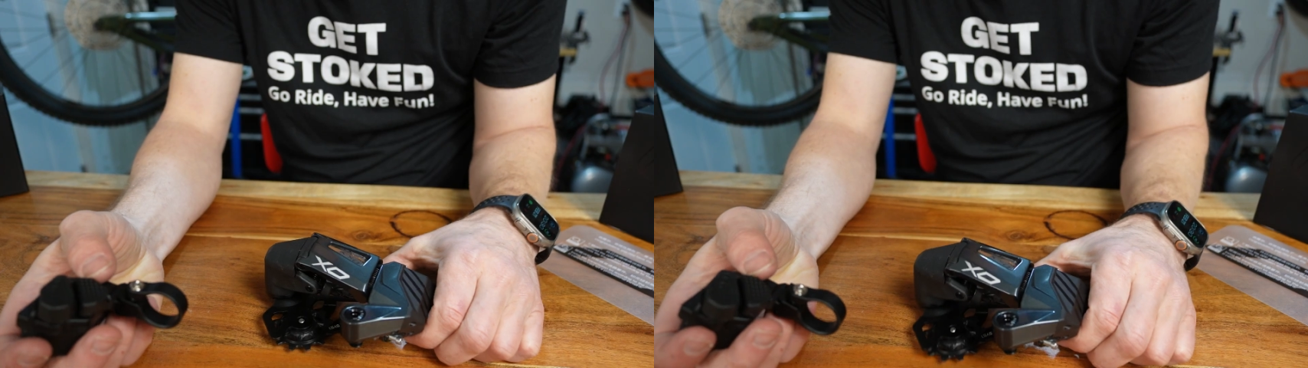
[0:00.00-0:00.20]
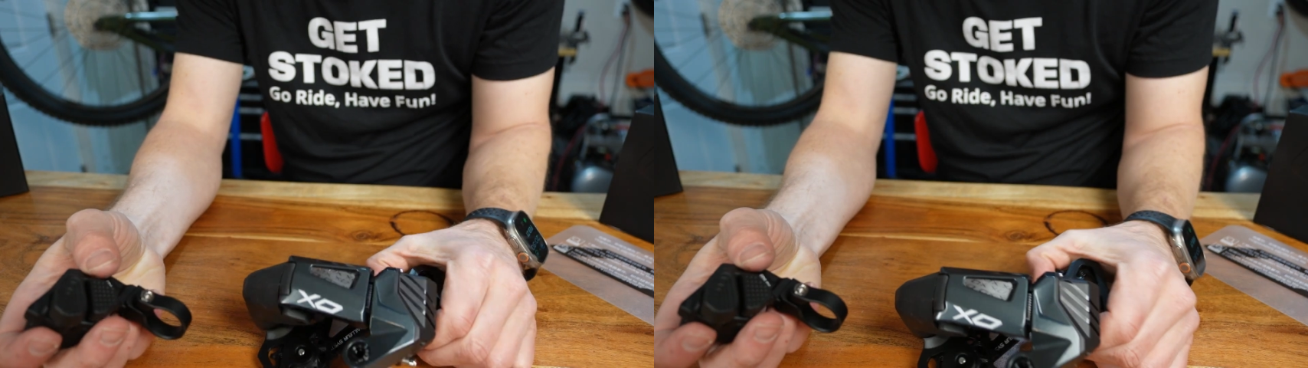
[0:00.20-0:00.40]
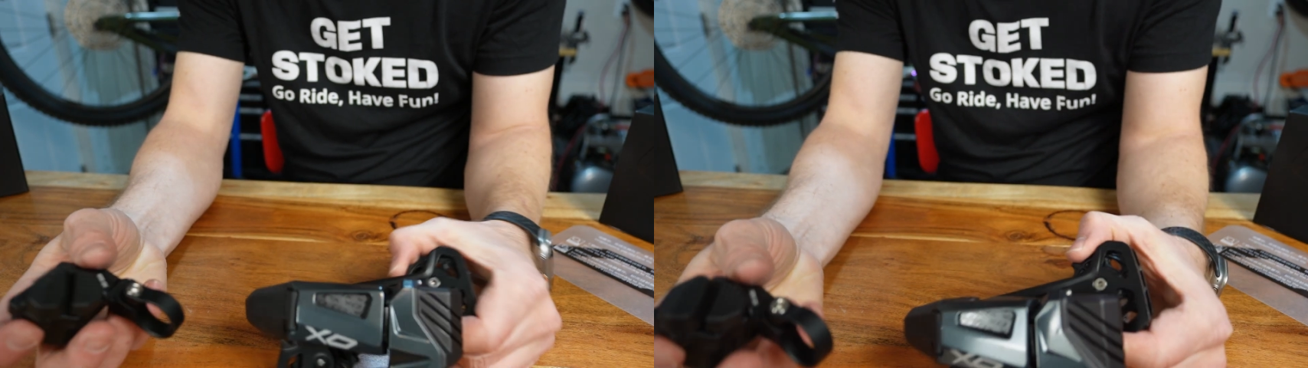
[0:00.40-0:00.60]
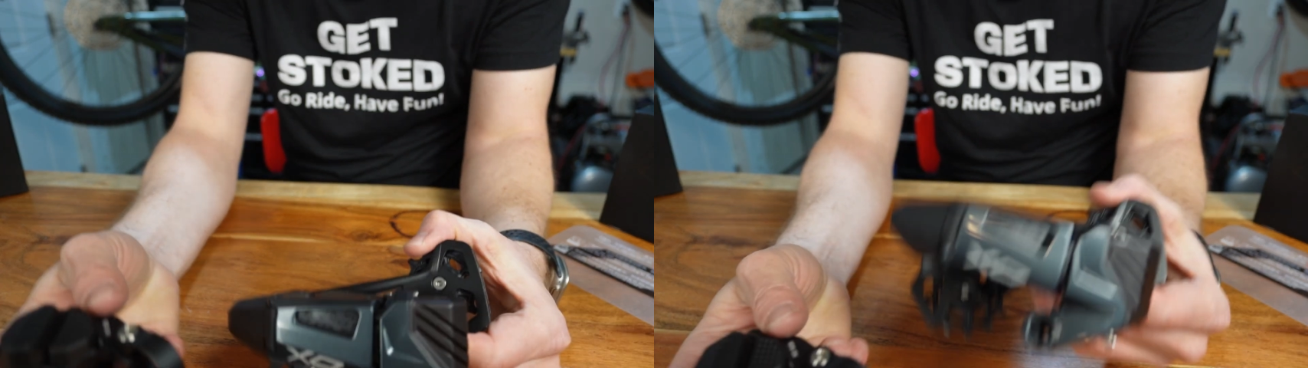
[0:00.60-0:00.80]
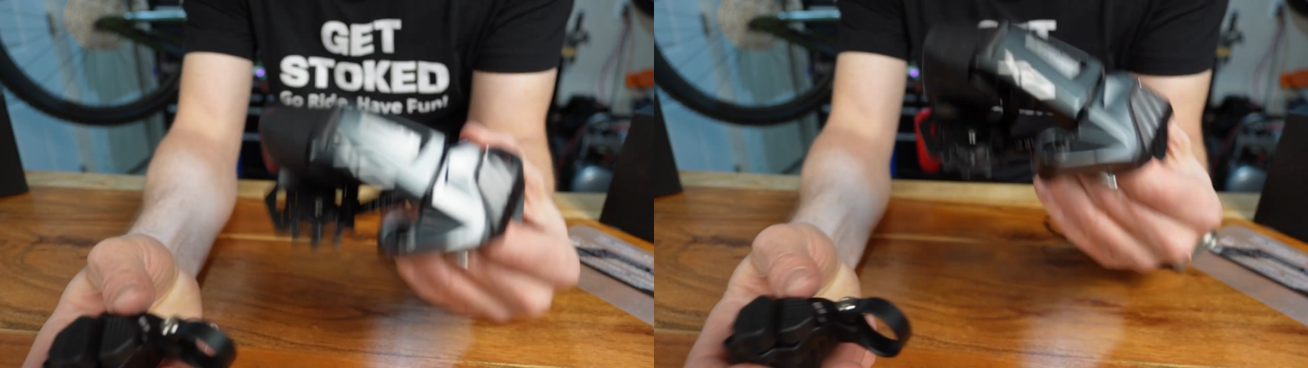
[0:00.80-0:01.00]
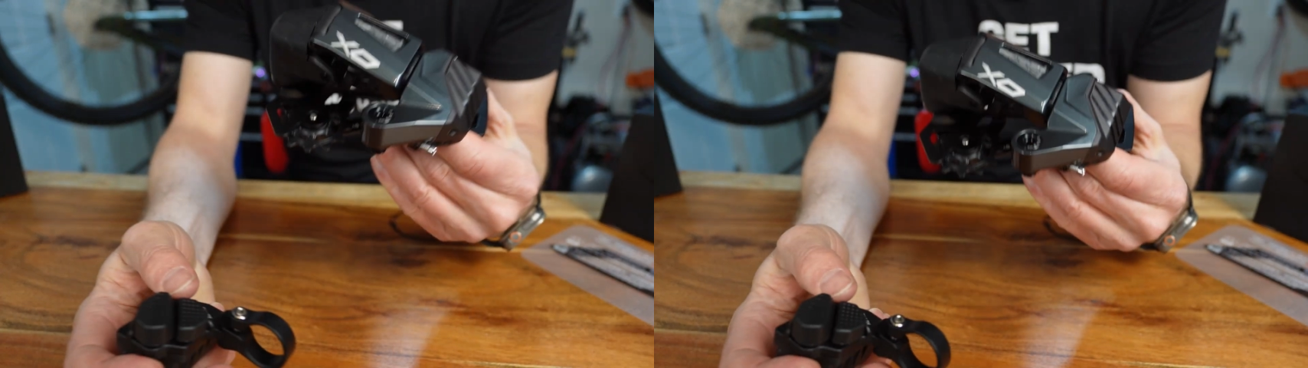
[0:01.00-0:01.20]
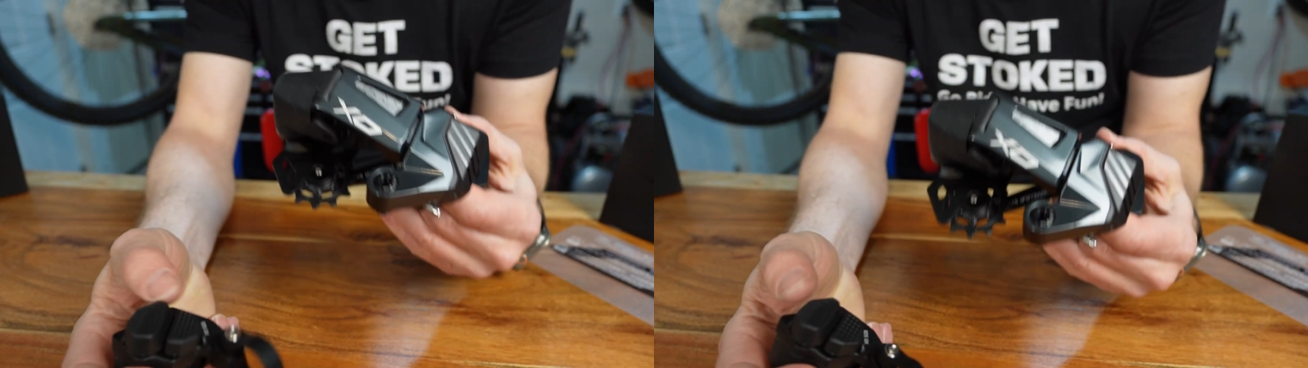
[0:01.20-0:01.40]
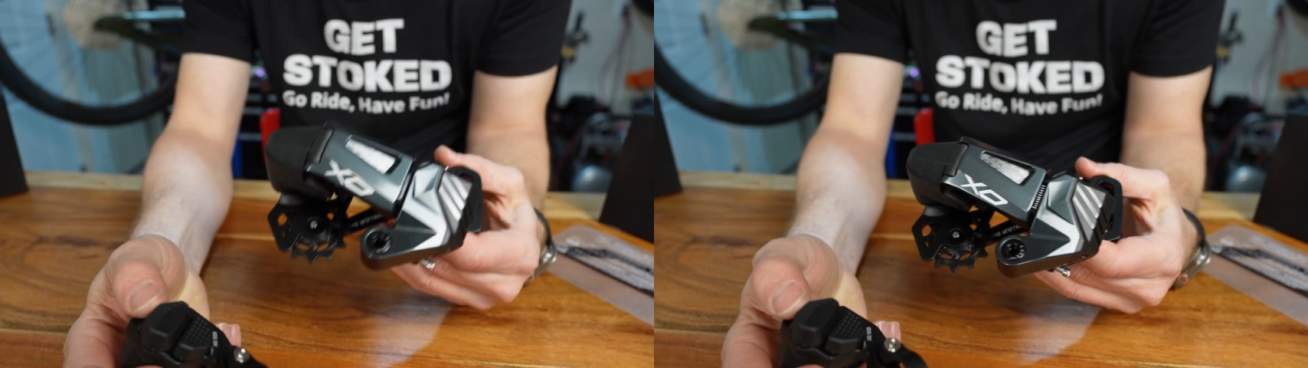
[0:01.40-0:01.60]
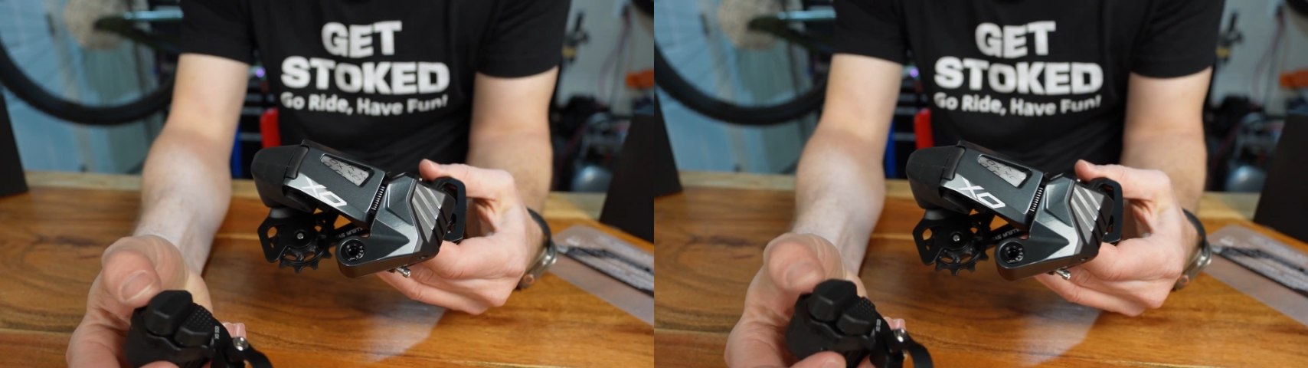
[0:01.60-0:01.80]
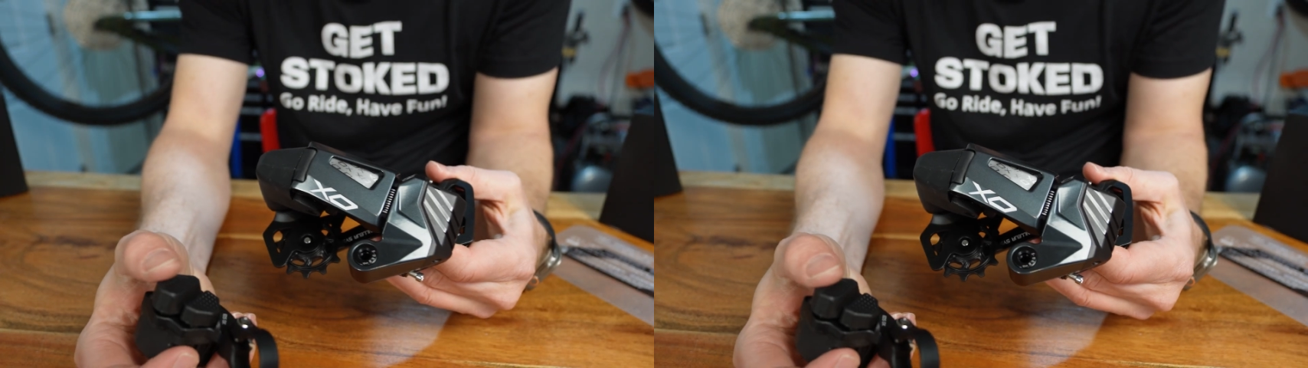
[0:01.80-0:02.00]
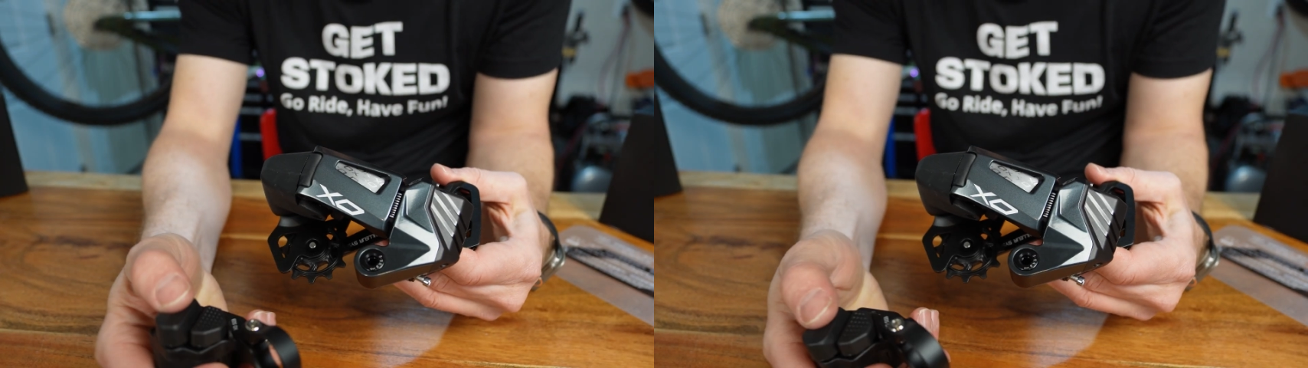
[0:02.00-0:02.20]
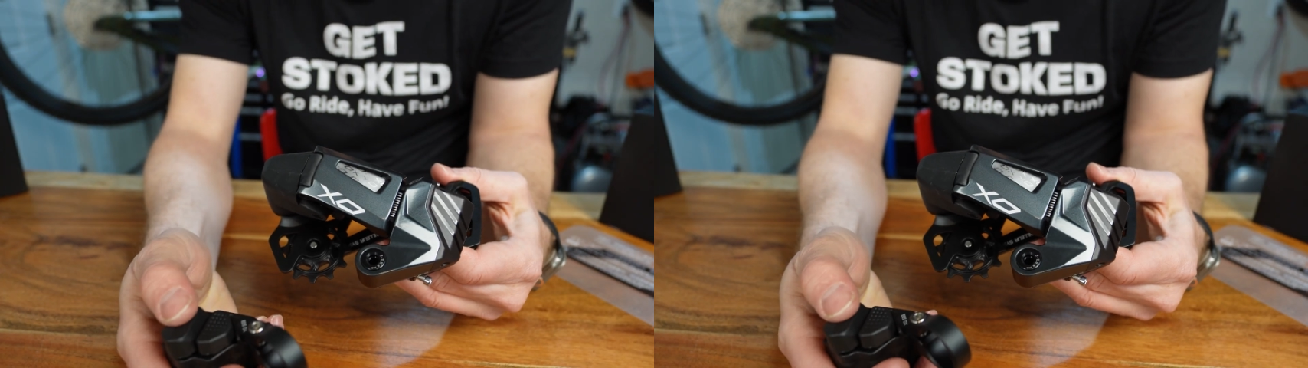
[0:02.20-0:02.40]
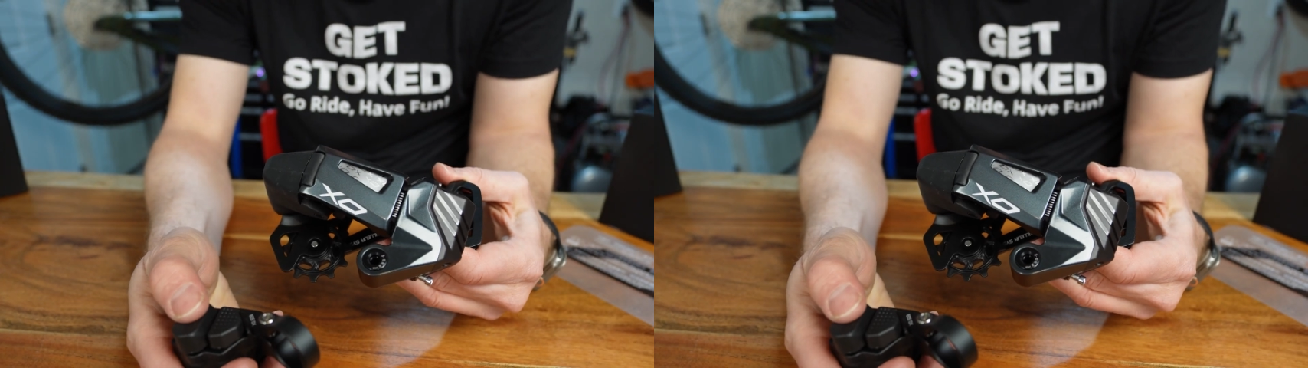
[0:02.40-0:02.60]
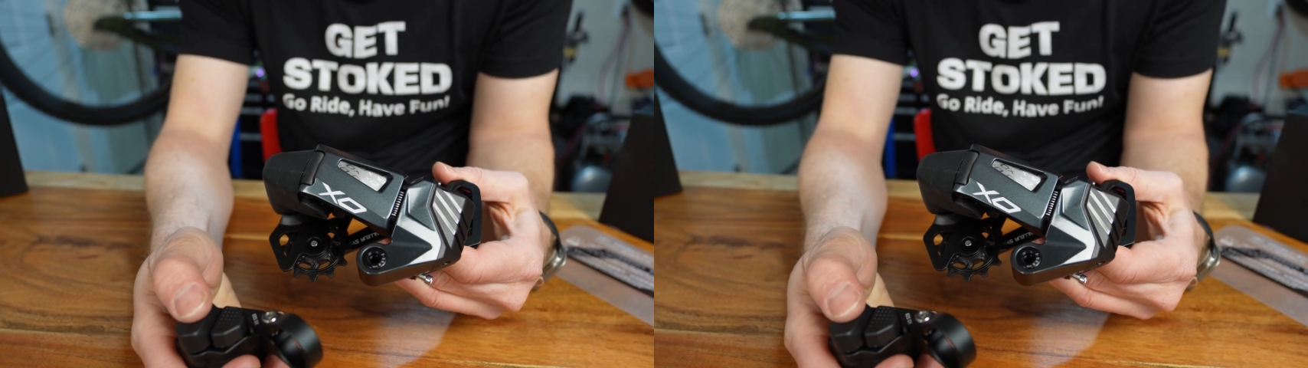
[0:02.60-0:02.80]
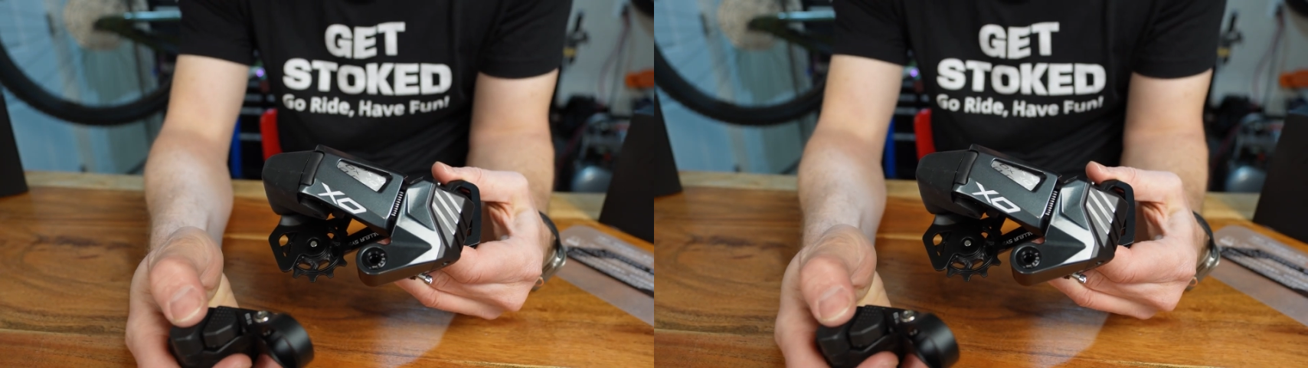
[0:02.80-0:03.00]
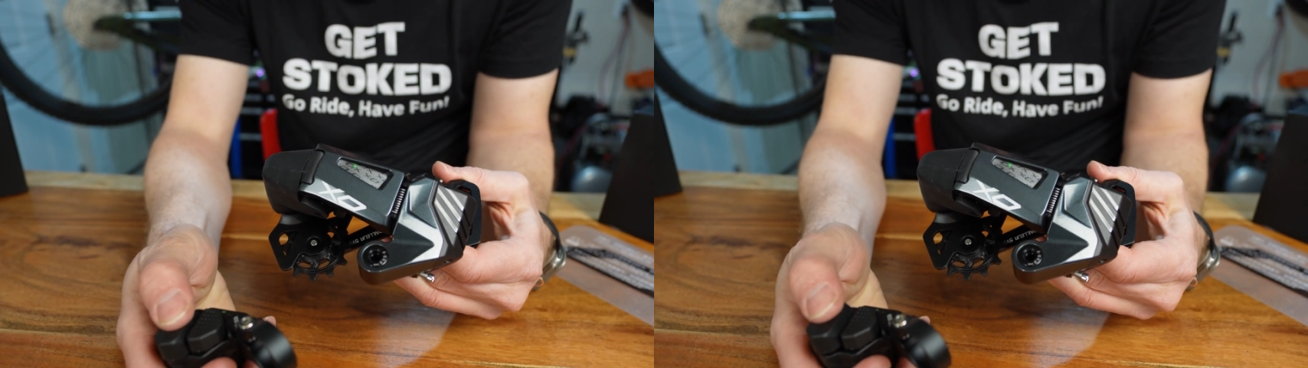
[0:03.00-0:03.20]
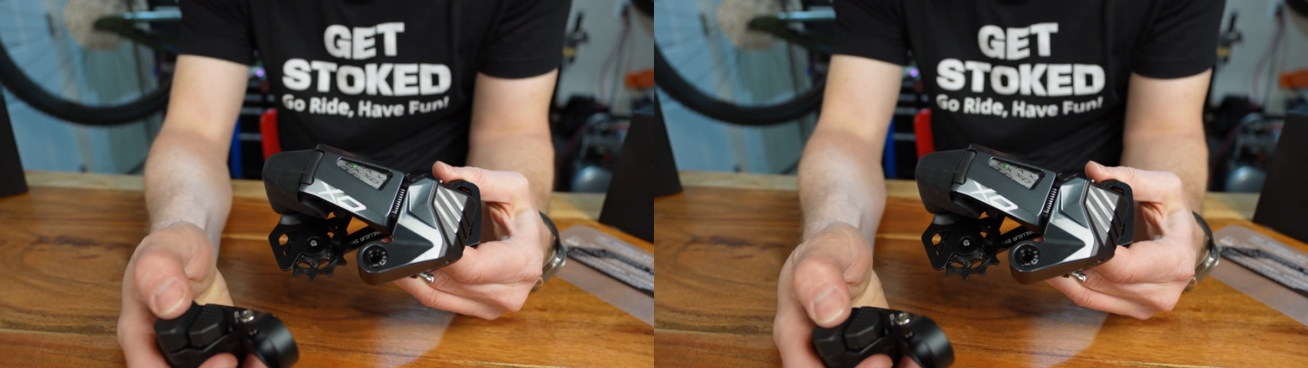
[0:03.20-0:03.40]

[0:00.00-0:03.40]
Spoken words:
No face is visible, so there are no lips to read.